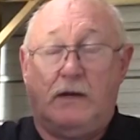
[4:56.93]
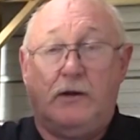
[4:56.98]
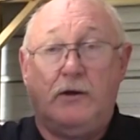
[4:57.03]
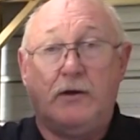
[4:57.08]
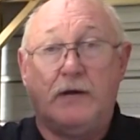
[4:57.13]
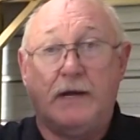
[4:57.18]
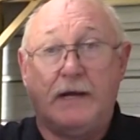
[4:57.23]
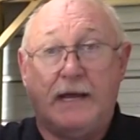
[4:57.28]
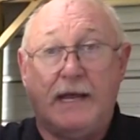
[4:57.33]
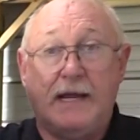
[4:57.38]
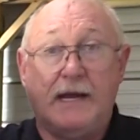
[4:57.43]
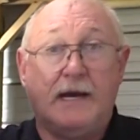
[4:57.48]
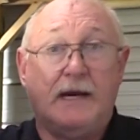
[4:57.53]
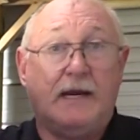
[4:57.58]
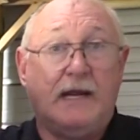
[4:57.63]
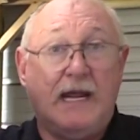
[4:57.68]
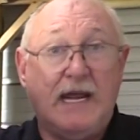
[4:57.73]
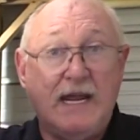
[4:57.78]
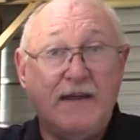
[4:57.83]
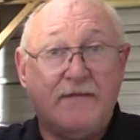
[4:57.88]
You can get an
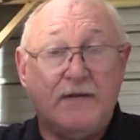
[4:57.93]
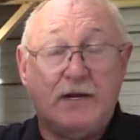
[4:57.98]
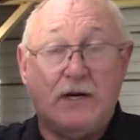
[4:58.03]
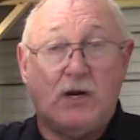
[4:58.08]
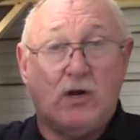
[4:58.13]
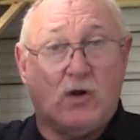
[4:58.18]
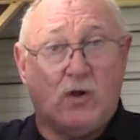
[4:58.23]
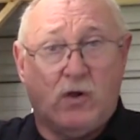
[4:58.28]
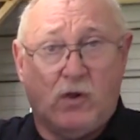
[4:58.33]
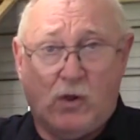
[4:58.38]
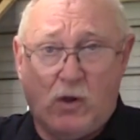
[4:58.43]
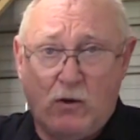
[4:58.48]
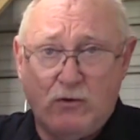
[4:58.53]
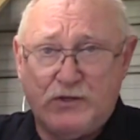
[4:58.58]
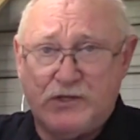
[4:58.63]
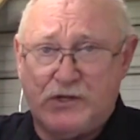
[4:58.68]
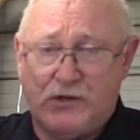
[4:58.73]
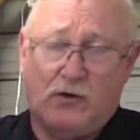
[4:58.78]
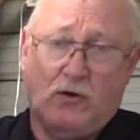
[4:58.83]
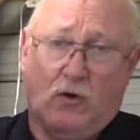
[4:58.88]
even
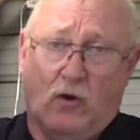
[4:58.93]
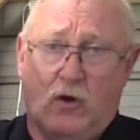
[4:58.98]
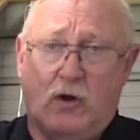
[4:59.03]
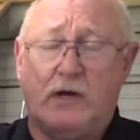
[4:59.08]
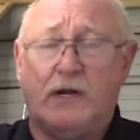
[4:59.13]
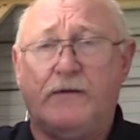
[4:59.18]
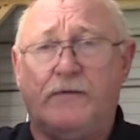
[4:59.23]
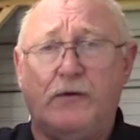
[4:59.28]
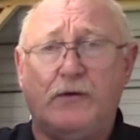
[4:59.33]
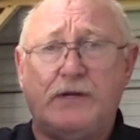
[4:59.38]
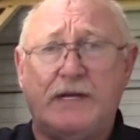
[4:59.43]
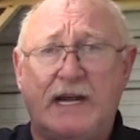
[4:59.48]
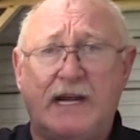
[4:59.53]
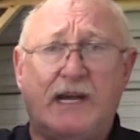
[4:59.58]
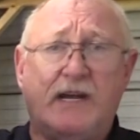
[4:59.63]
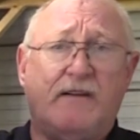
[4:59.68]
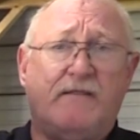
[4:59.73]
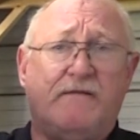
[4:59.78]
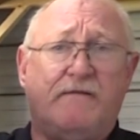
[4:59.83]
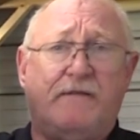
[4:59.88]
closer look if you
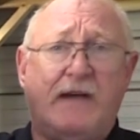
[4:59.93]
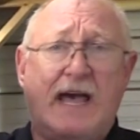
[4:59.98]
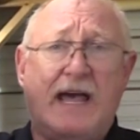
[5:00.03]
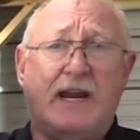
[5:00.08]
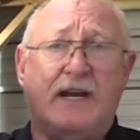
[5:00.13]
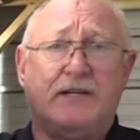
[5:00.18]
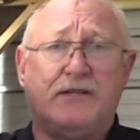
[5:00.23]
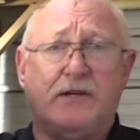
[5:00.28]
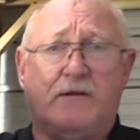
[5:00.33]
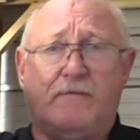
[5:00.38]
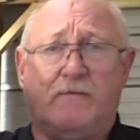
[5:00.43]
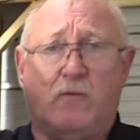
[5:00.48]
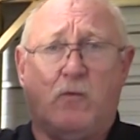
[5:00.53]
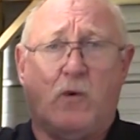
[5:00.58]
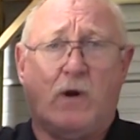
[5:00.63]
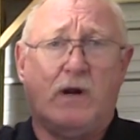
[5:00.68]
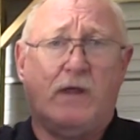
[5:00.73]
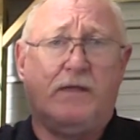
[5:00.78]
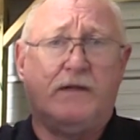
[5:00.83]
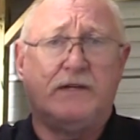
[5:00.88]
take advantage of
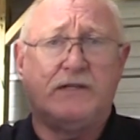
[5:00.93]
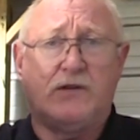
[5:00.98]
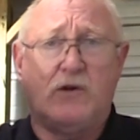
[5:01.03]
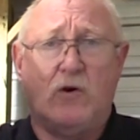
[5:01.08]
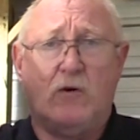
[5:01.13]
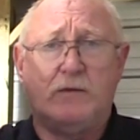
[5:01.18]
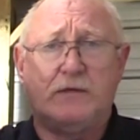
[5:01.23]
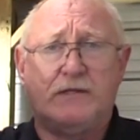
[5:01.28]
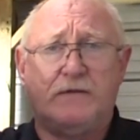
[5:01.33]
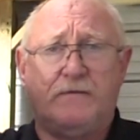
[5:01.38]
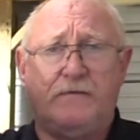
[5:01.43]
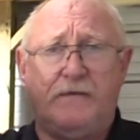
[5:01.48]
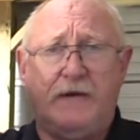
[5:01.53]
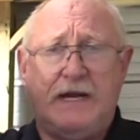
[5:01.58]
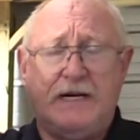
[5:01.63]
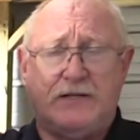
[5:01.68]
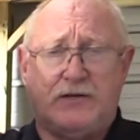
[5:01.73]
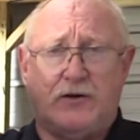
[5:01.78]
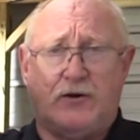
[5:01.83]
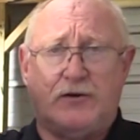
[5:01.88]
one of the scope's
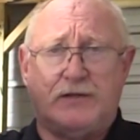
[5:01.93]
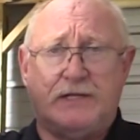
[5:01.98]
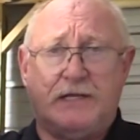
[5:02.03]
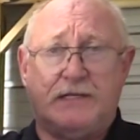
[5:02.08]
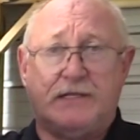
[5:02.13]
features.